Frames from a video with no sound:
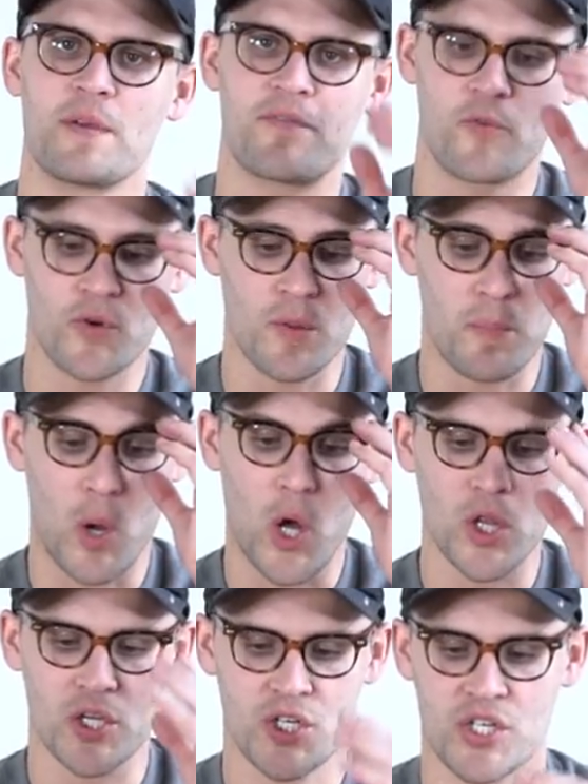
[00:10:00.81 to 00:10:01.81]
before the
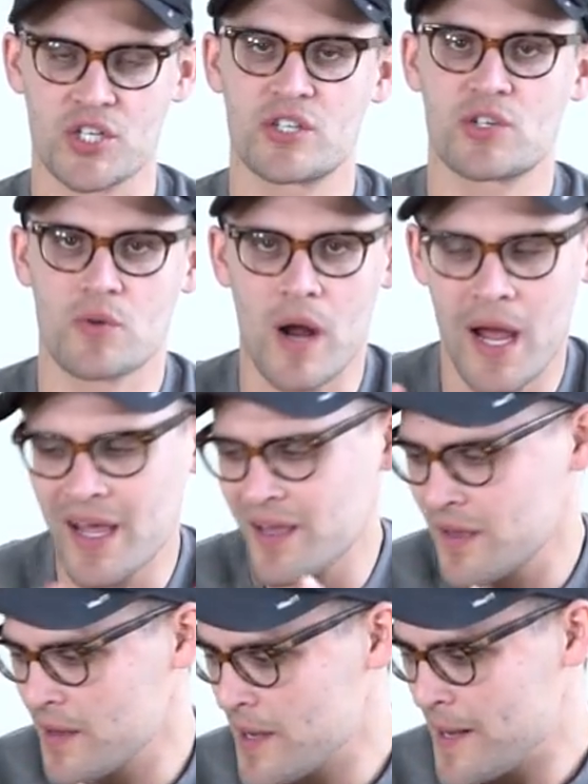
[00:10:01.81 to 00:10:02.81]
polish is dry,
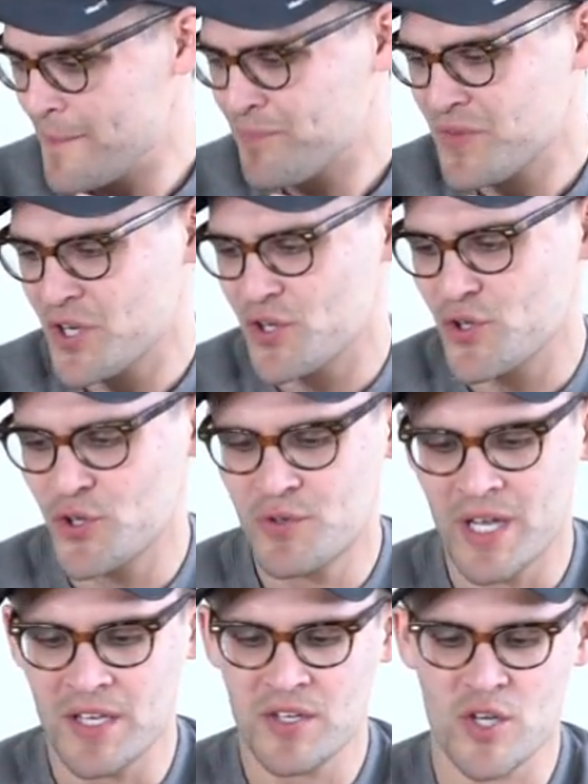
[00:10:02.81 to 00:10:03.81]
you
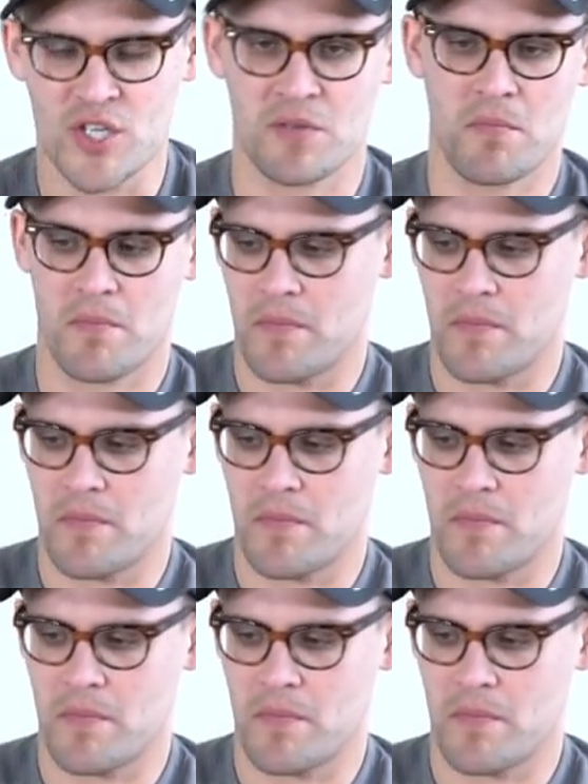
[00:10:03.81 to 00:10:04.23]
tend to just